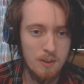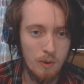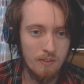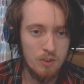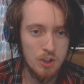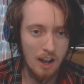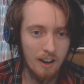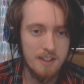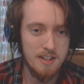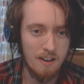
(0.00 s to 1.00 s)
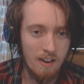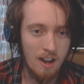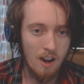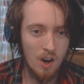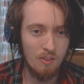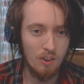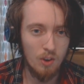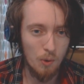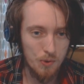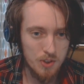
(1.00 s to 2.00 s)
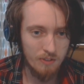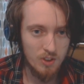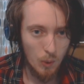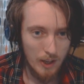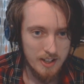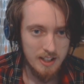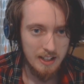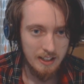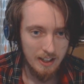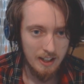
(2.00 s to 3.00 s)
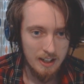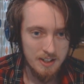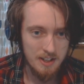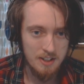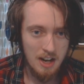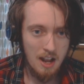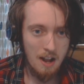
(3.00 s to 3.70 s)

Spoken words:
with gelatin over the course of 20 years and has